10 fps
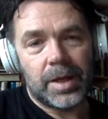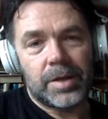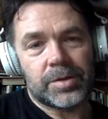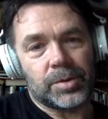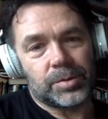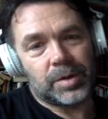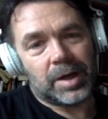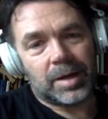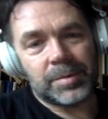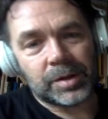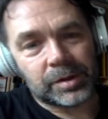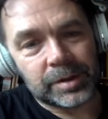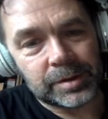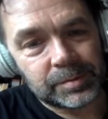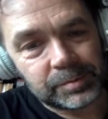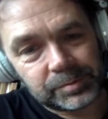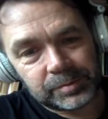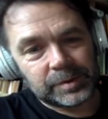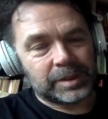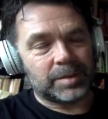So I'm not going to
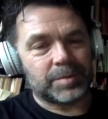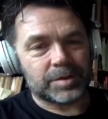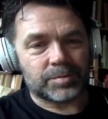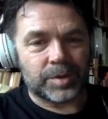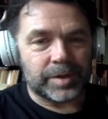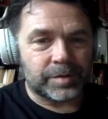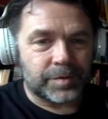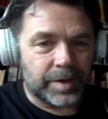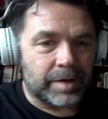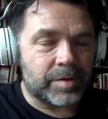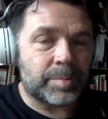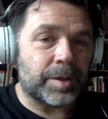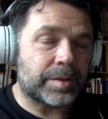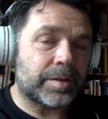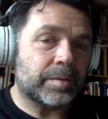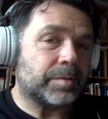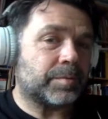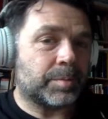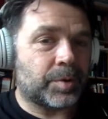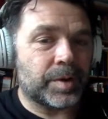keep this running forever, but the
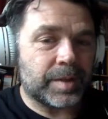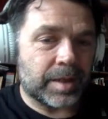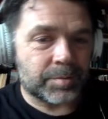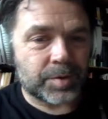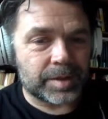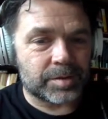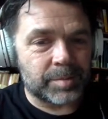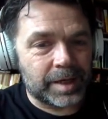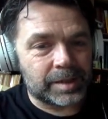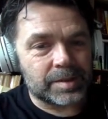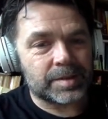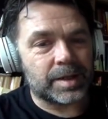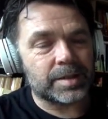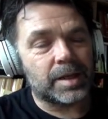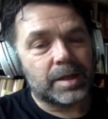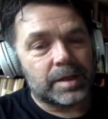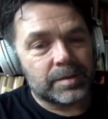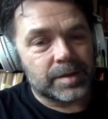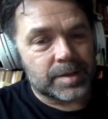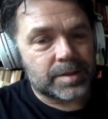point that I'm trying to make is that
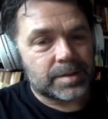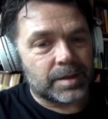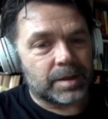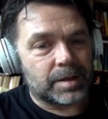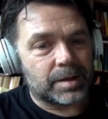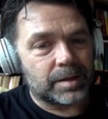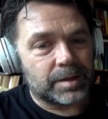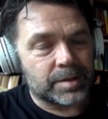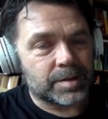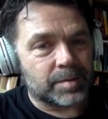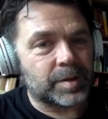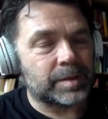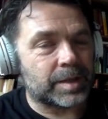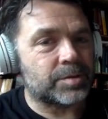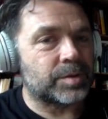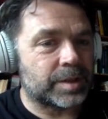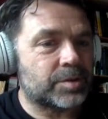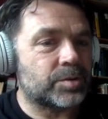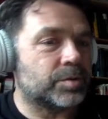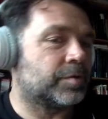this is something that you need
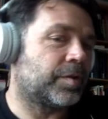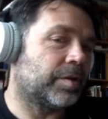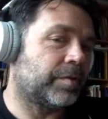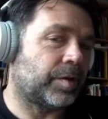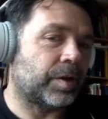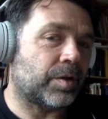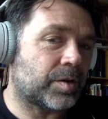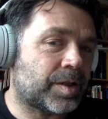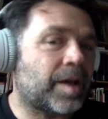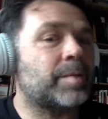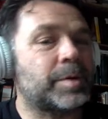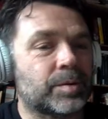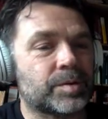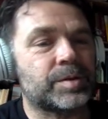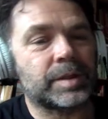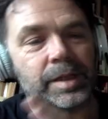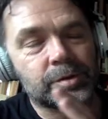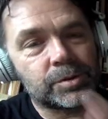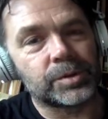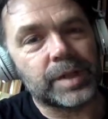to do for a very long time in order to get
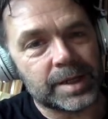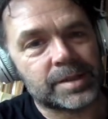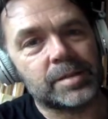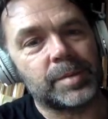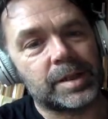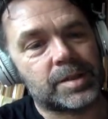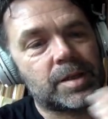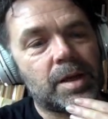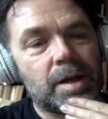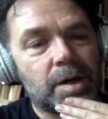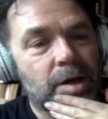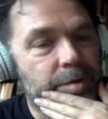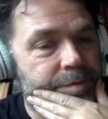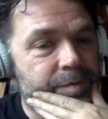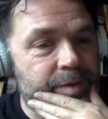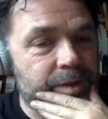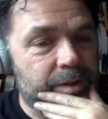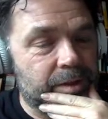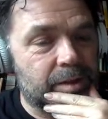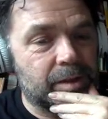good estimates of
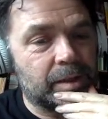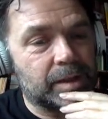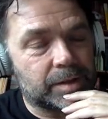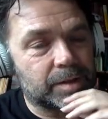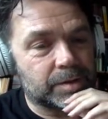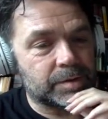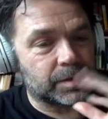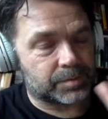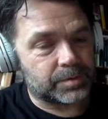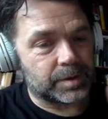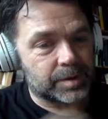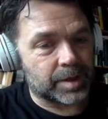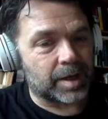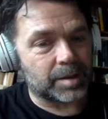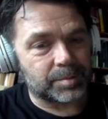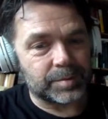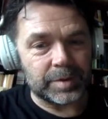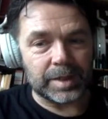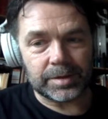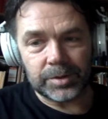the time
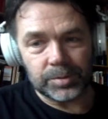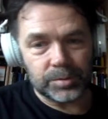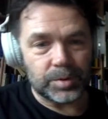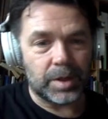that you